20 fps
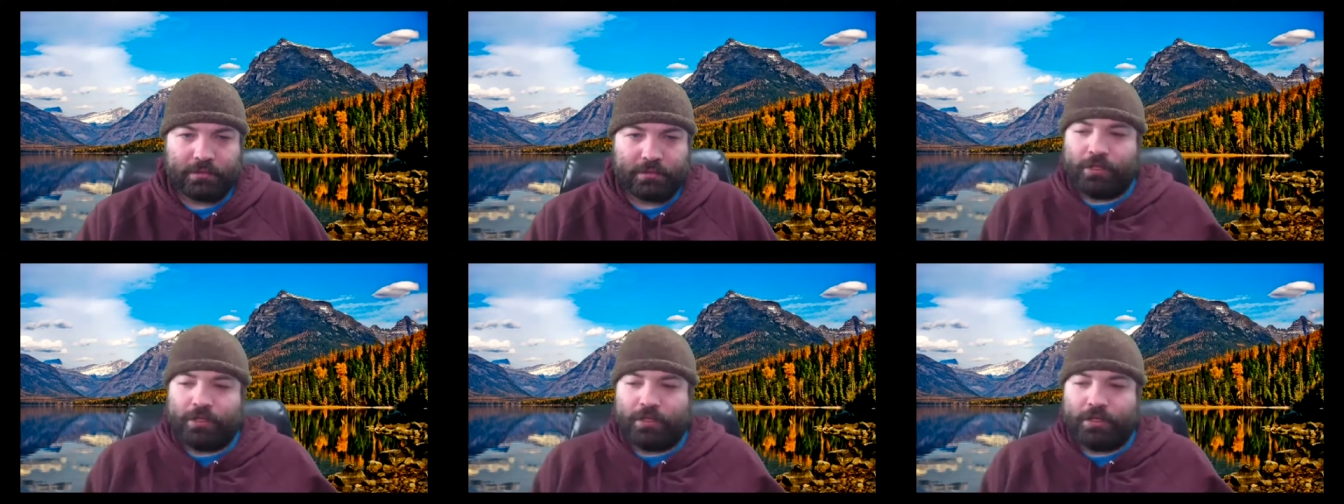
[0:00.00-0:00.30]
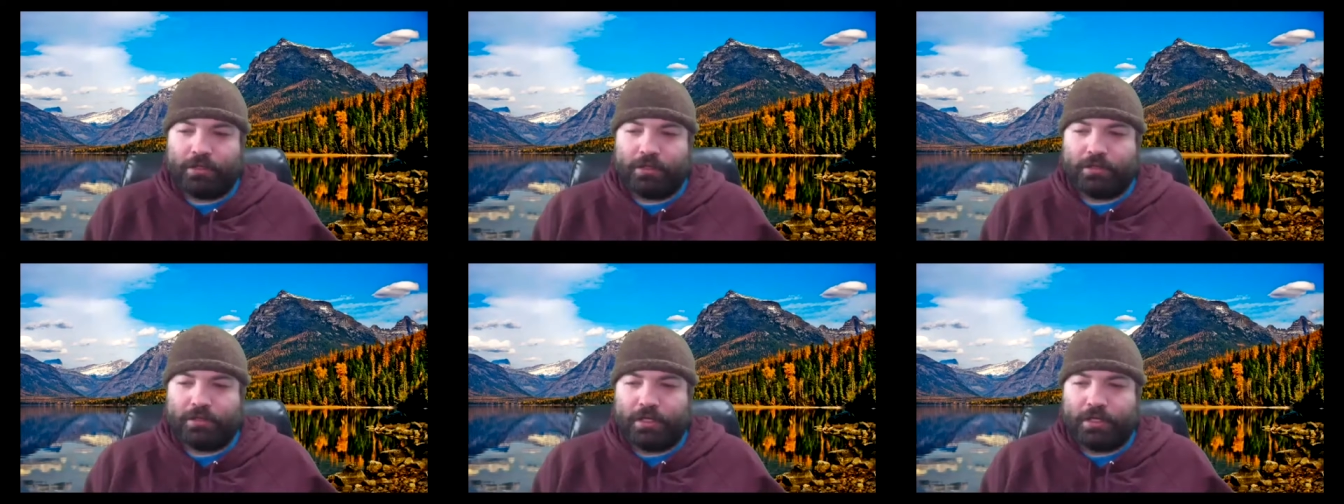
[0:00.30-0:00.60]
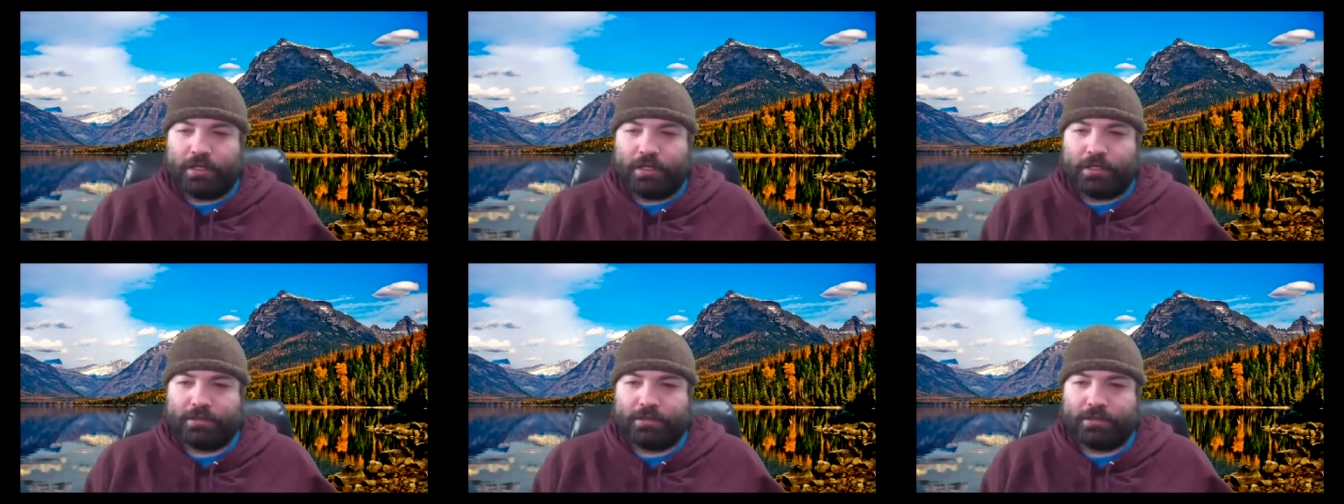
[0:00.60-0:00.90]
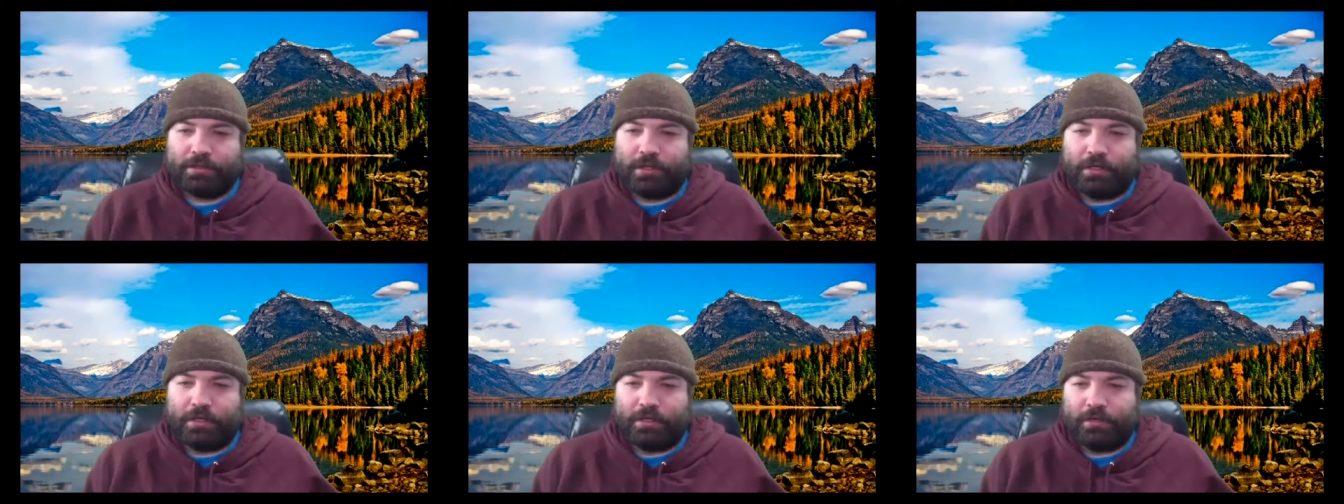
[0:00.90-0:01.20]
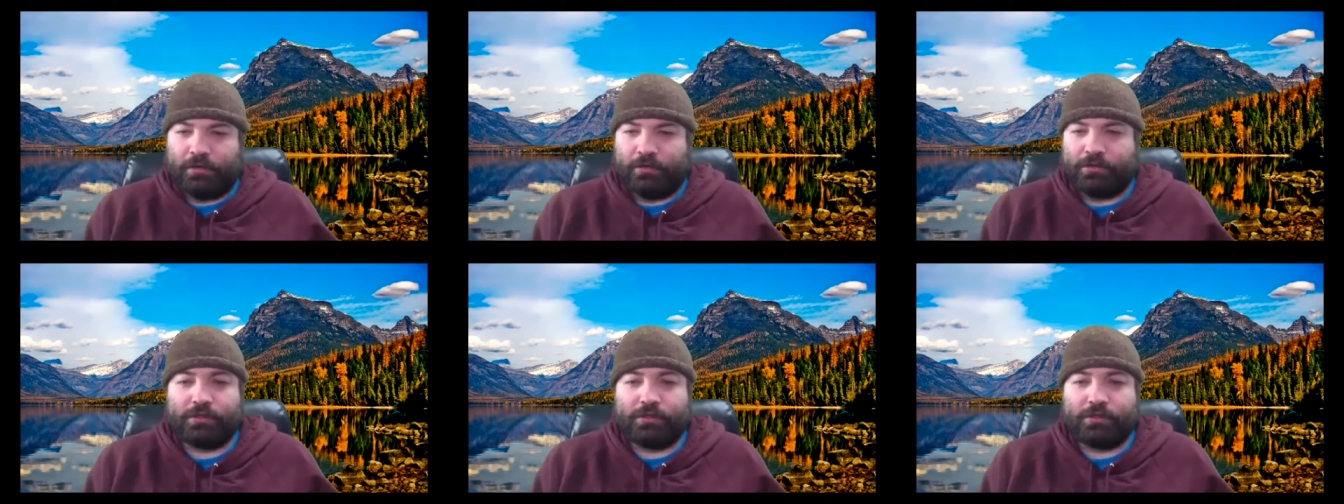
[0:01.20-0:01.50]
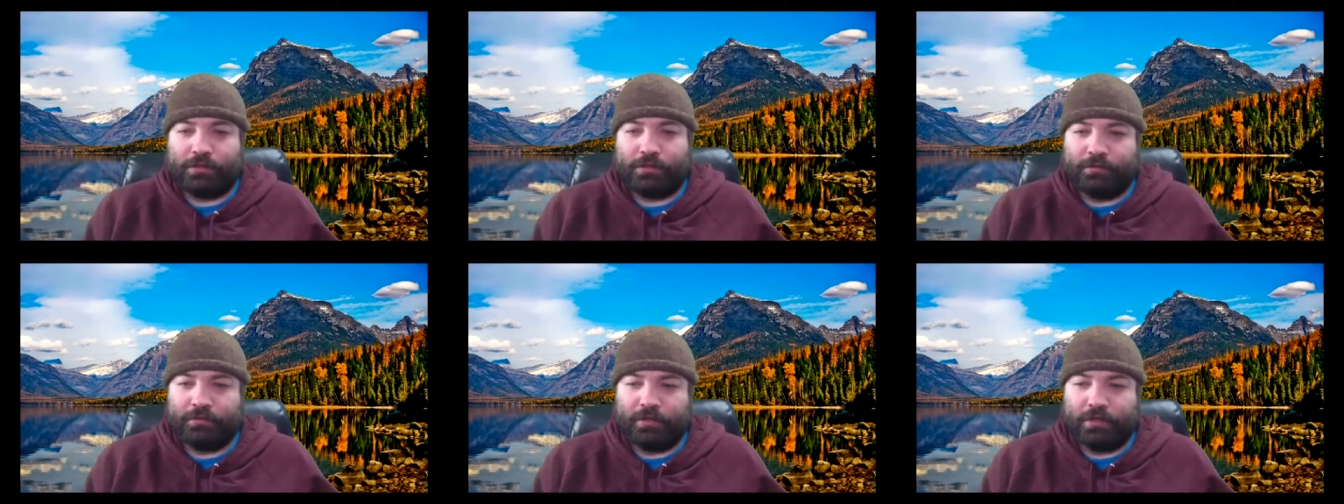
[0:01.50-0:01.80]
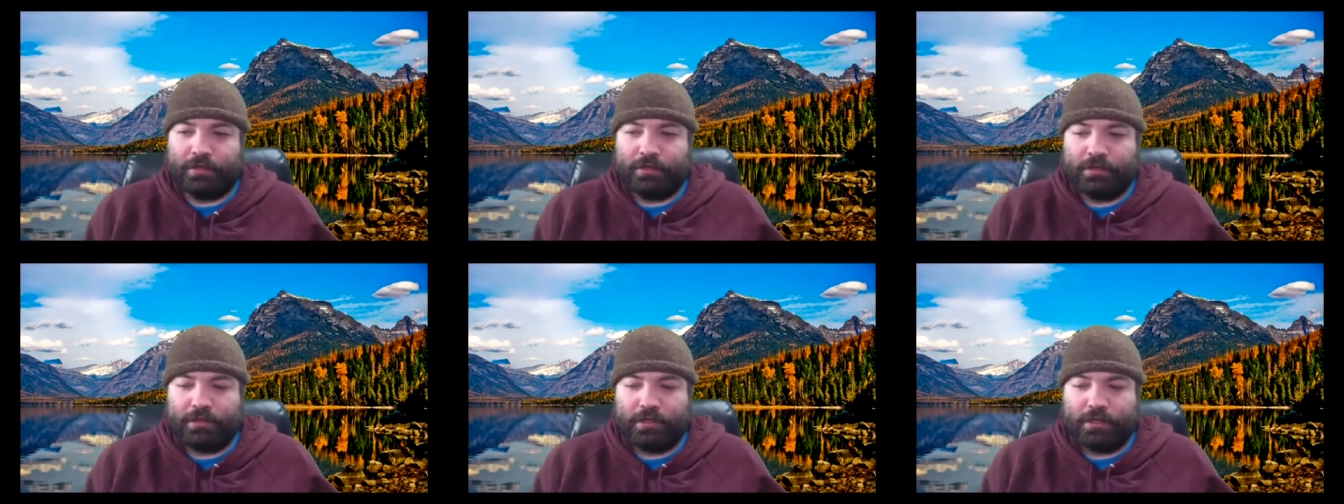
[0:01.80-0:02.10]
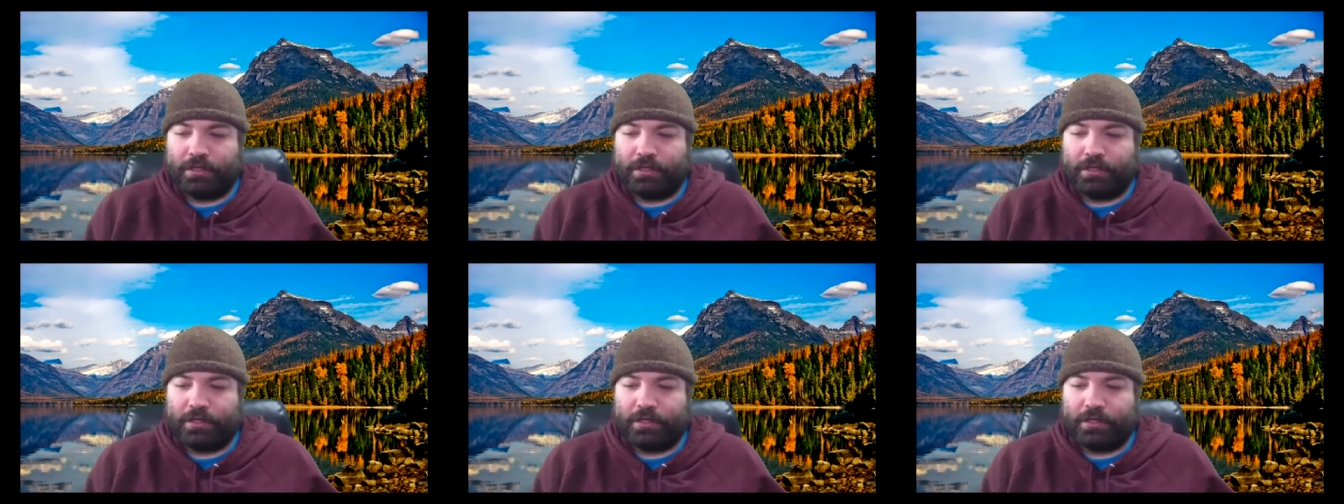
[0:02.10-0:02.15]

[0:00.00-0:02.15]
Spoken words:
our own server